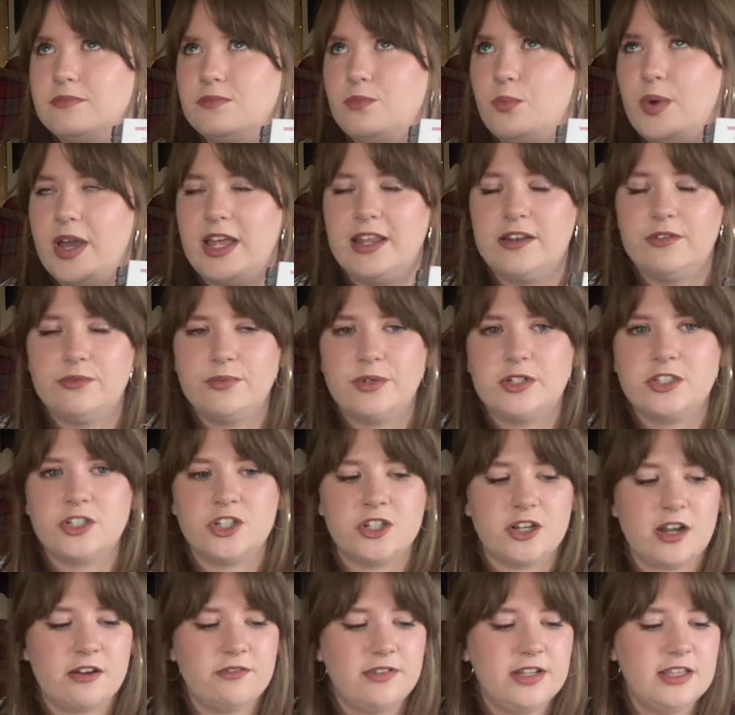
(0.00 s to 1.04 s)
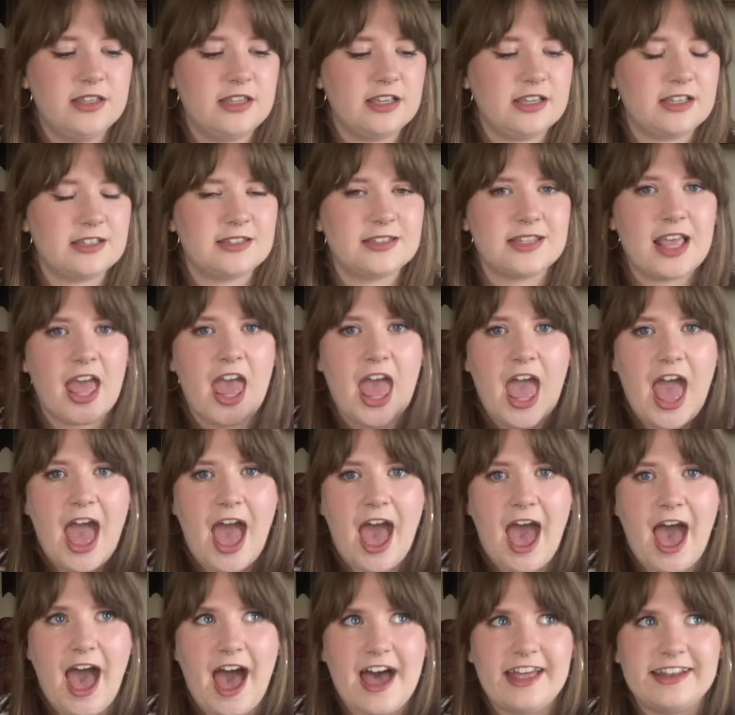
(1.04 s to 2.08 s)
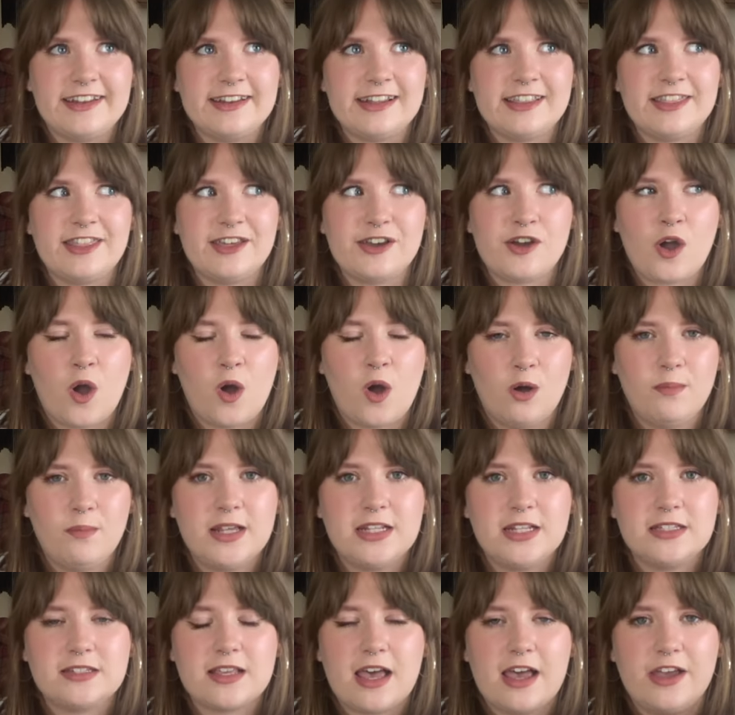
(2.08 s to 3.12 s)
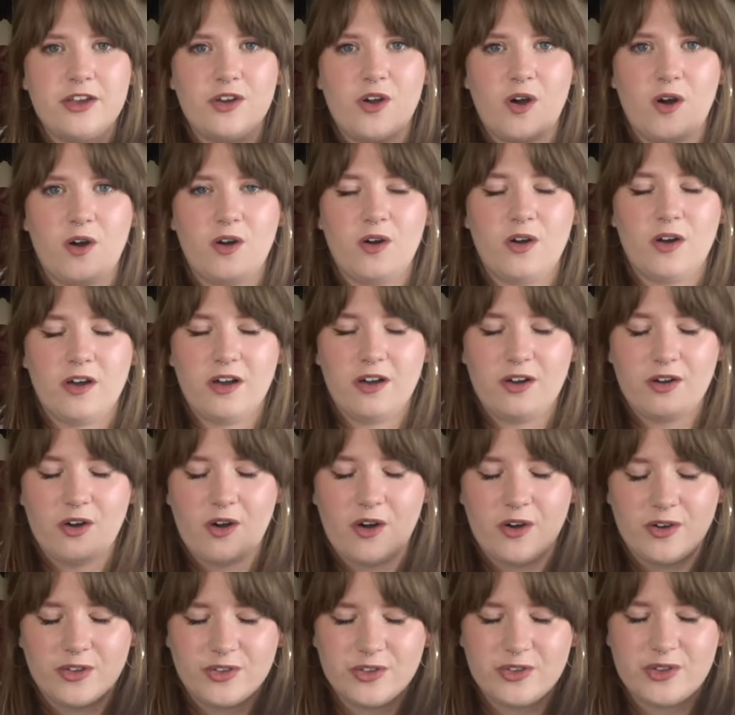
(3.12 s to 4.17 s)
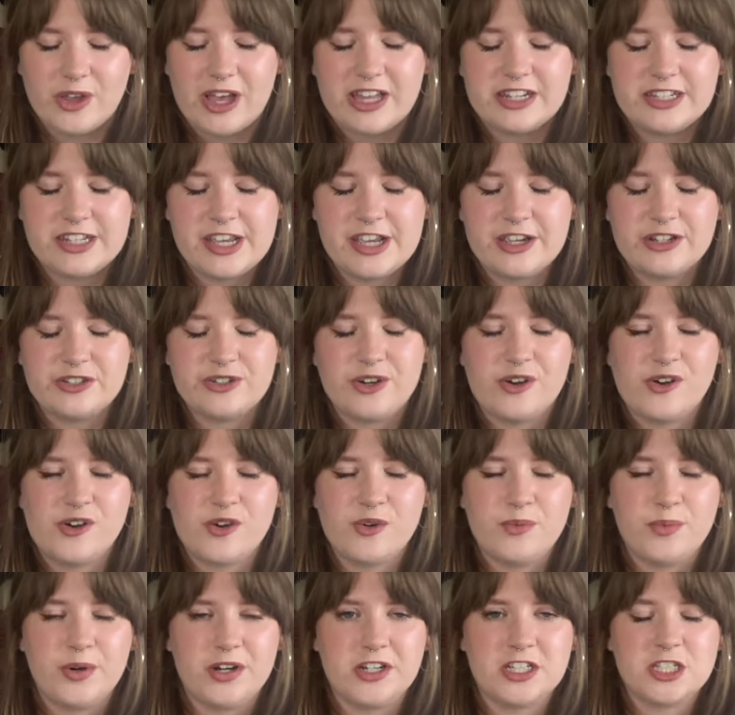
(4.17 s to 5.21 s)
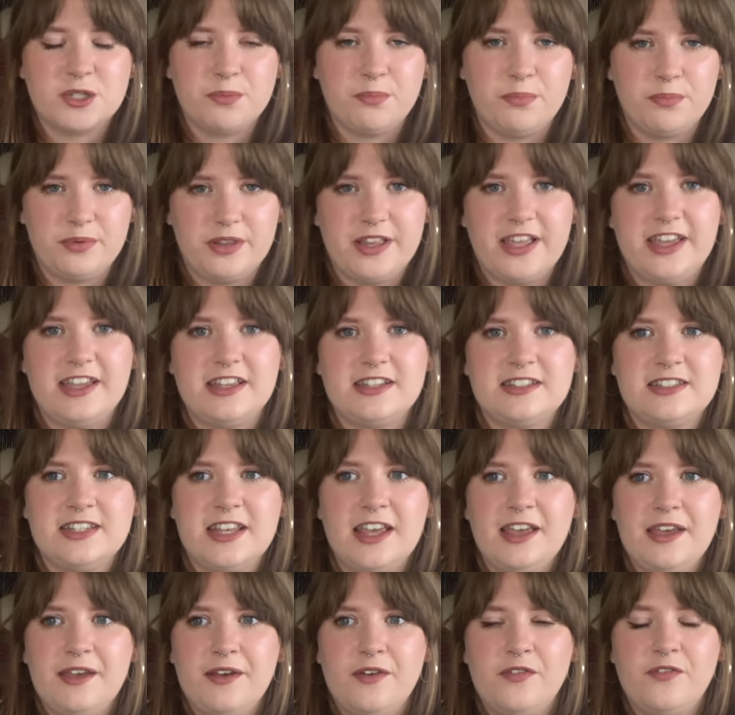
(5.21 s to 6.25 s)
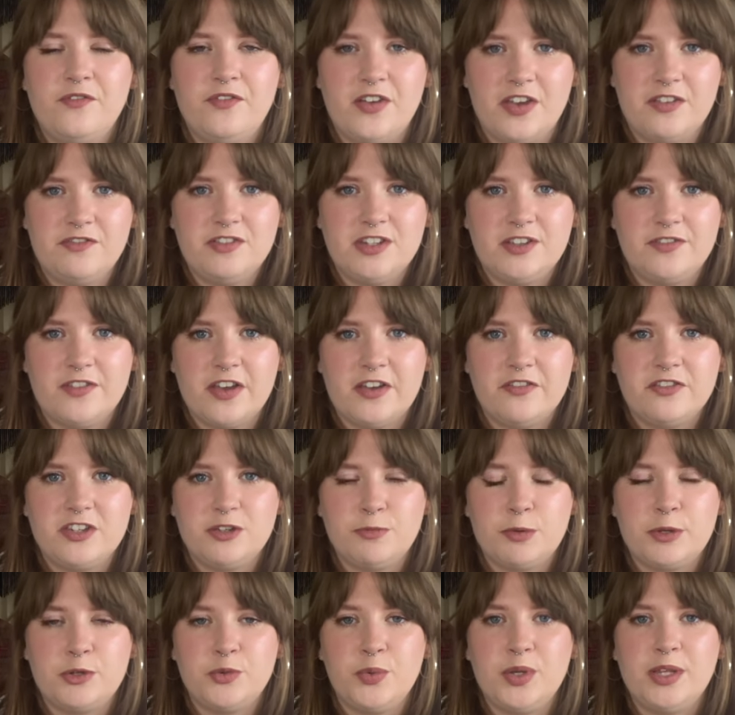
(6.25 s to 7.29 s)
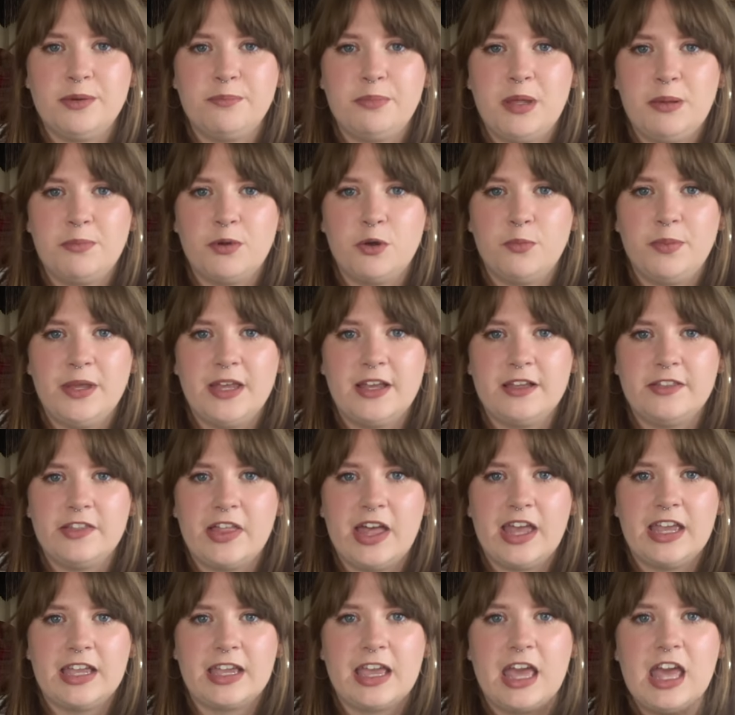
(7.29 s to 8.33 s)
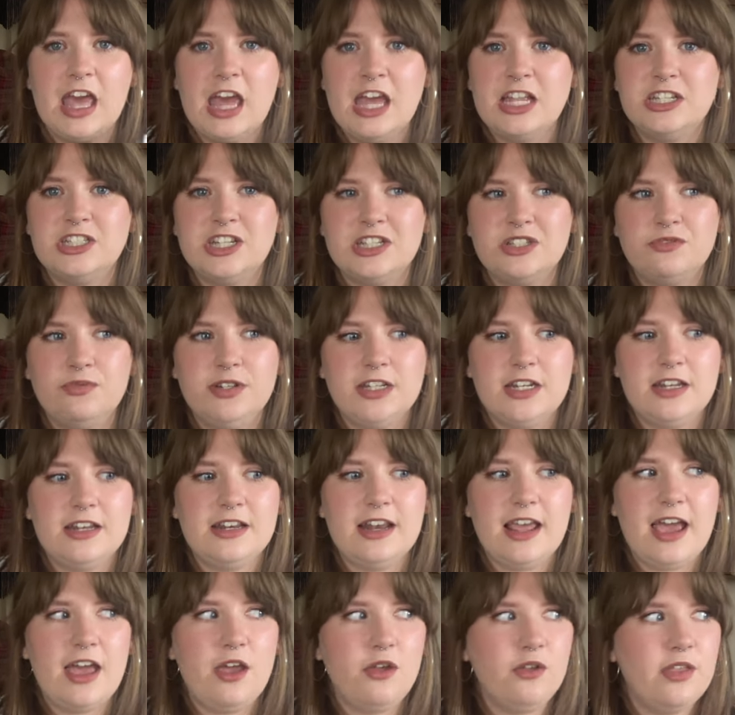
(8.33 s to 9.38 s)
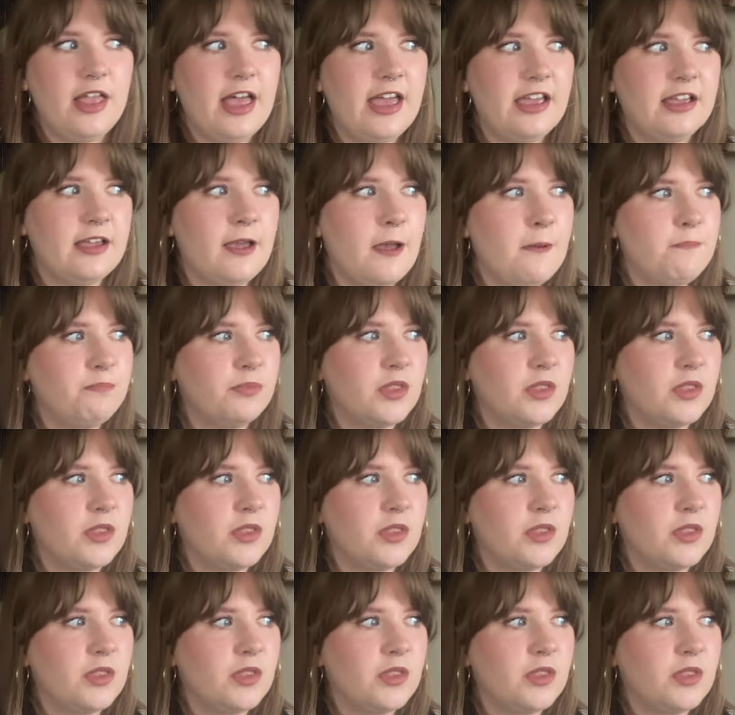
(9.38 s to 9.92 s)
when should I read this? And the comments I got on that TikTok were split 50-50 between people being like, just read it now, like,